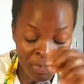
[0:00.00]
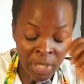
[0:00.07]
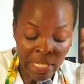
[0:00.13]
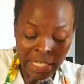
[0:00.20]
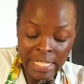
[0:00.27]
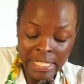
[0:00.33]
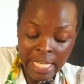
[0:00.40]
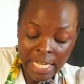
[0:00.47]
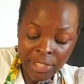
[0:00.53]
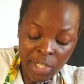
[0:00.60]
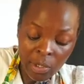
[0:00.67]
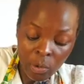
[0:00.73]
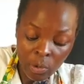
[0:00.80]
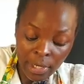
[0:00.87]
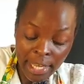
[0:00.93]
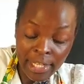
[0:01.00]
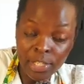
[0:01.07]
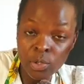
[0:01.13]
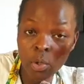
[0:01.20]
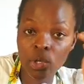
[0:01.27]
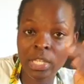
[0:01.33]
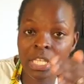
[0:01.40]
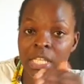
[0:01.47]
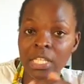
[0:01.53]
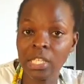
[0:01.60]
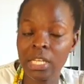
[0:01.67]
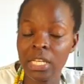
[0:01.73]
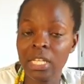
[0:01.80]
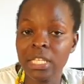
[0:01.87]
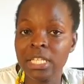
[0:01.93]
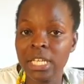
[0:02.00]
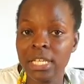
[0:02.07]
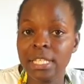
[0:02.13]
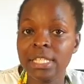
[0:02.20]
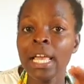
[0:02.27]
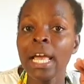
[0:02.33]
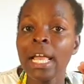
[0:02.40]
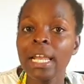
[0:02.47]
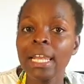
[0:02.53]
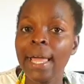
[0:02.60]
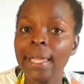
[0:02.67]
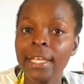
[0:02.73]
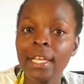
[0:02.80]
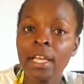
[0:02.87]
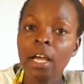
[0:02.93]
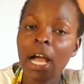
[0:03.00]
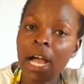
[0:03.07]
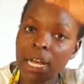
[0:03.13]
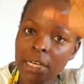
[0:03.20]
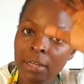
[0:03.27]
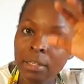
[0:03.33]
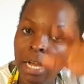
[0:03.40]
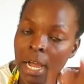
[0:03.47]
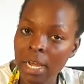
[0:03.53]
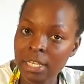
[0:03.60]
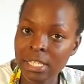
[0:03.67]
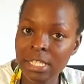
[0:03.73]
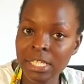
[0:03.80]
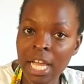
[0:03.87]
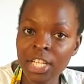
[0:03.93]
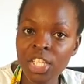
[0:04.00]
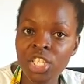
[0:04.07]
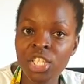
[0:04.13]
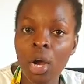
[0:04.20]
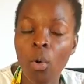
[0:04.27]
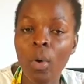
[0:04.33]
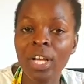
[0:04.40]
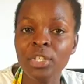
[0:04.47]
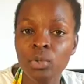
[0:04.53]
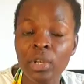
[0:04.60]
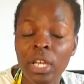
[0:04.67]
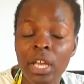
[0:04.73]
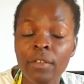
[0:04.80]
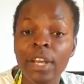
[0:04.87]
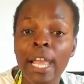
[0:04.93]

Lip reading: Let's categorize all the ingredients, like starch. What do we have?